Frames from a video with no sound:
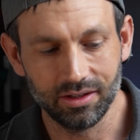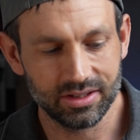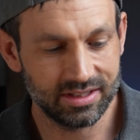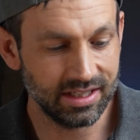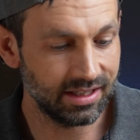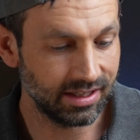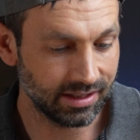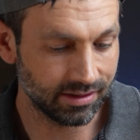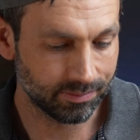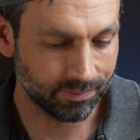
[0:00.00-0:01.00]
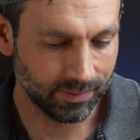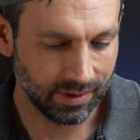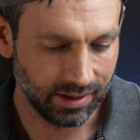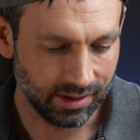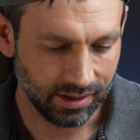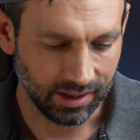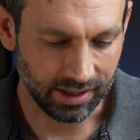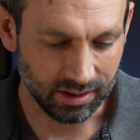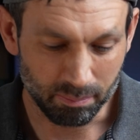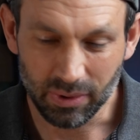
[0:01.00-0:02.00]
sealing
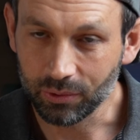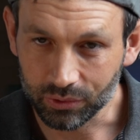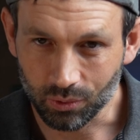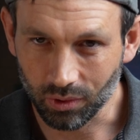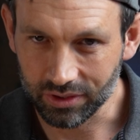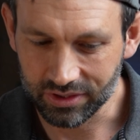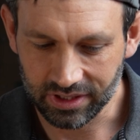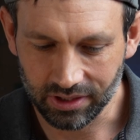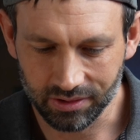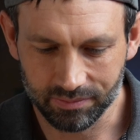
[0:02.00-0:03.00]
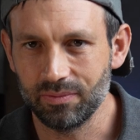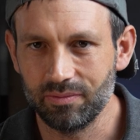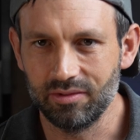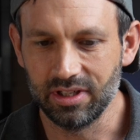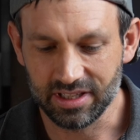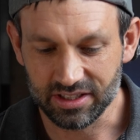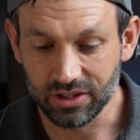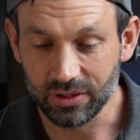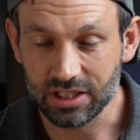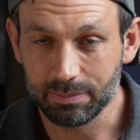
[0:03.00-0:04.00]
and the build quality. Really, there's
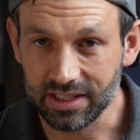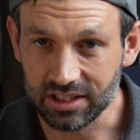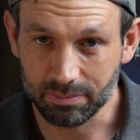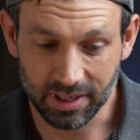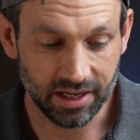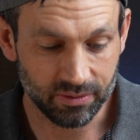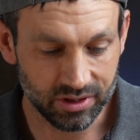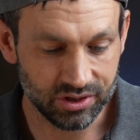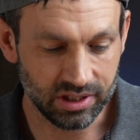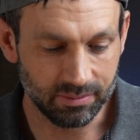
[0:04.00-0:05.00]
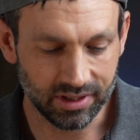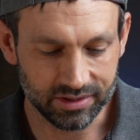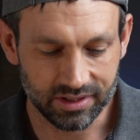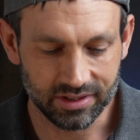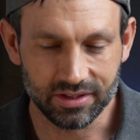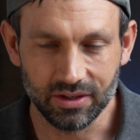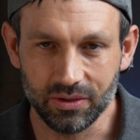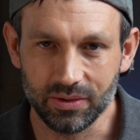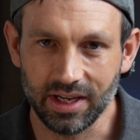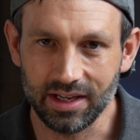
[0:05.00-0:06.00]
no expense spared with the G Master, so
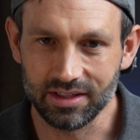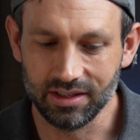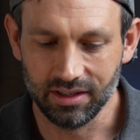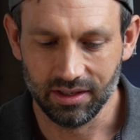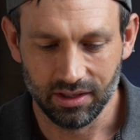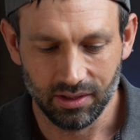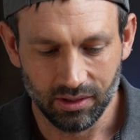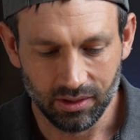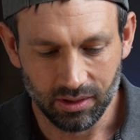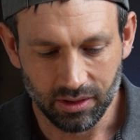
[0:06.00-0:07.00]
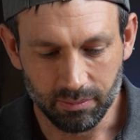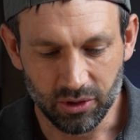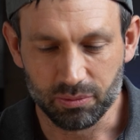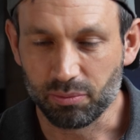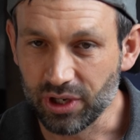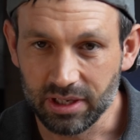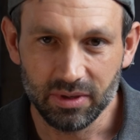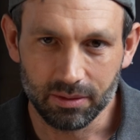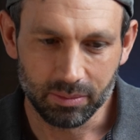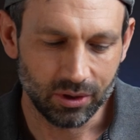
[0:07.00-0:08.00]
you get the most
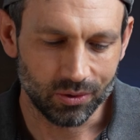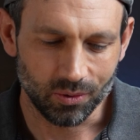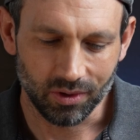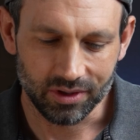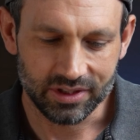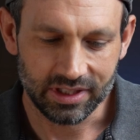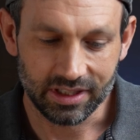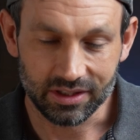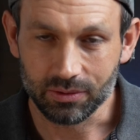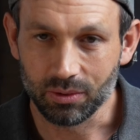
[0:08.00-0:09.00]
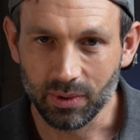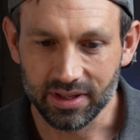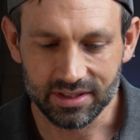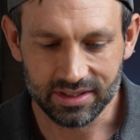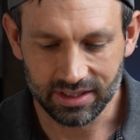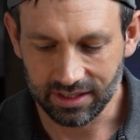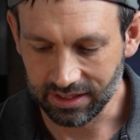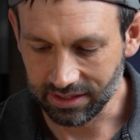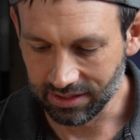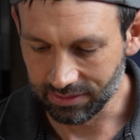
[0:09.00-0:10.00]
premium build quality and weather
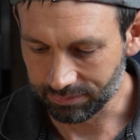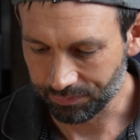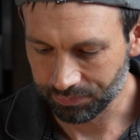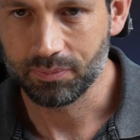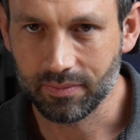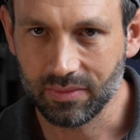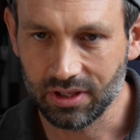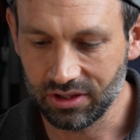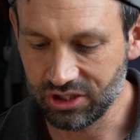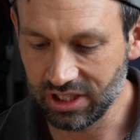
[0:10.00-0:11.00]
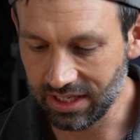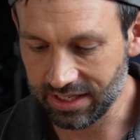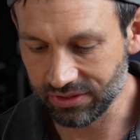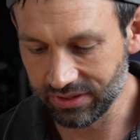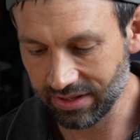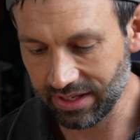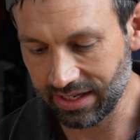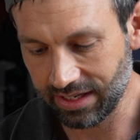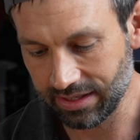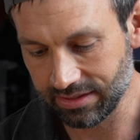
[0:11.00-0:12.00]
sealing. The G lens, on the other
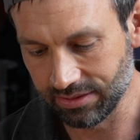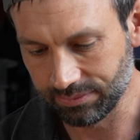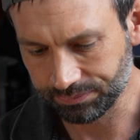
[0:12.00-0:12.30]
hand,